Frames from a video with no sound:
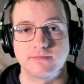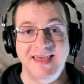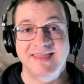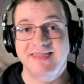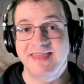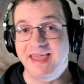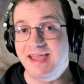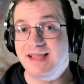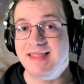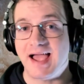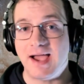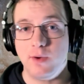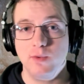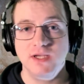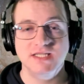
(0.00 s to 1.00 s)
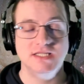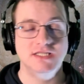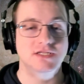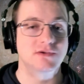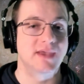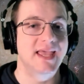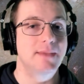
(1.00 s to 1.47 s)
They allow us
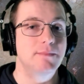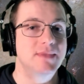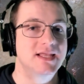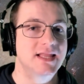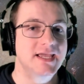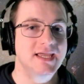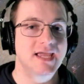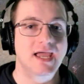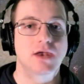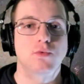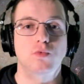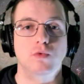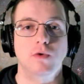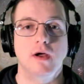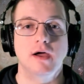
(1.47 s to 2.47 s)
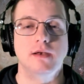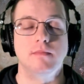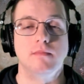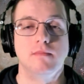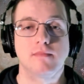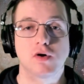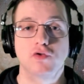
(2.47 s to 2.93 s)
to emulate and run
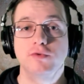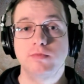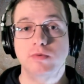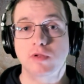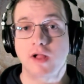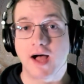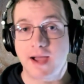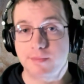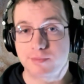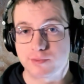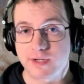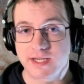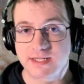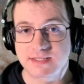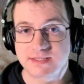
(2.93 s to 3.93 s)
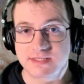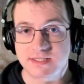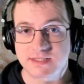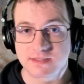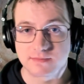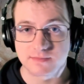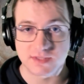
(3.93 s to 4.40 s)
multiple operating
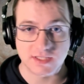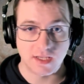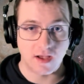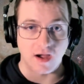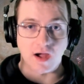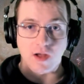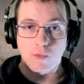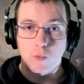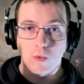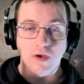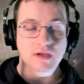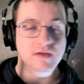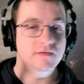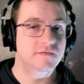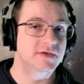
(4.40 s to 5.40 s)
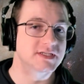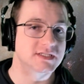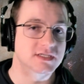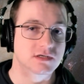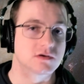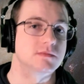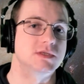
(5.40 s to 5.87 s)
systems on one
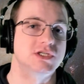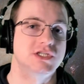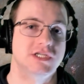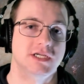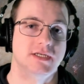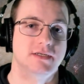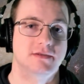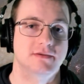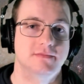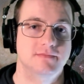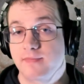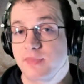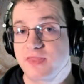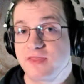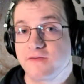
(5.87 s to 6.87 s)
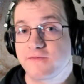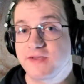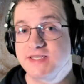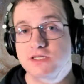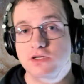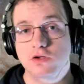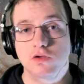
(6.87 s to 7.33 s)
physical machine. The
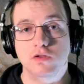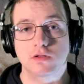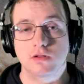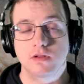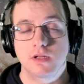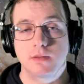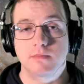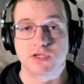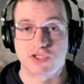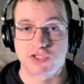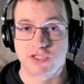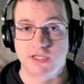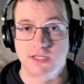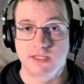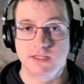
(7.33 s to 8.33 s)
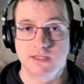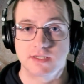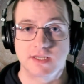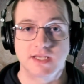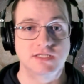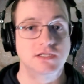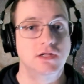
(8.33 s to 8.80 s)
physical machine
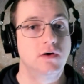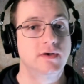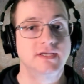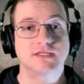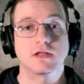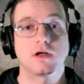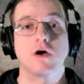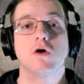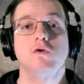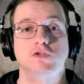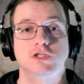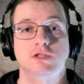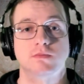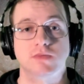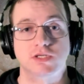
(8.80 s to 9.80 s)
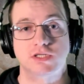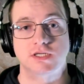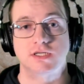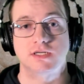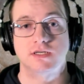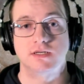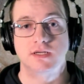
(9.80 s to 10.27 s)
is known as the host
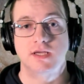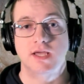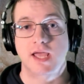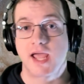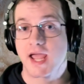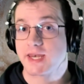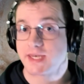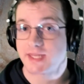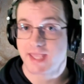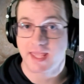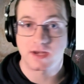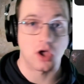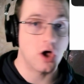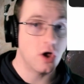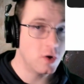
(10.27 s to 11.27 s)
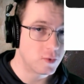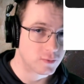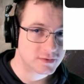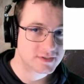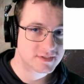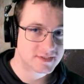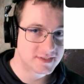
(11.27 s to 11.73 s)
machine and can
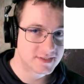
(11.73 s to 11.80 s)
host